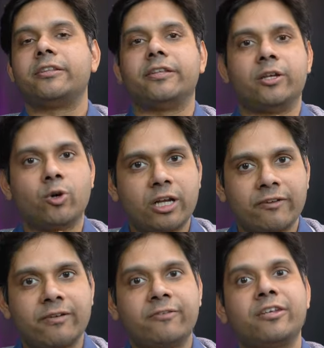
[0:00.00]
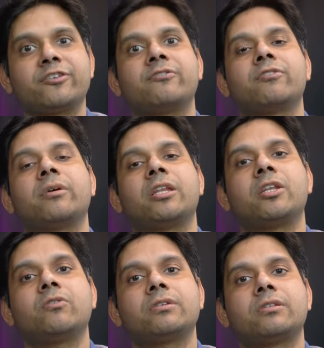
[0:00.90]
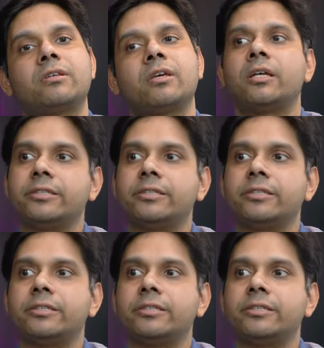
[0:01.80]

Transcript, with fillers: They don't have affiliation from any university.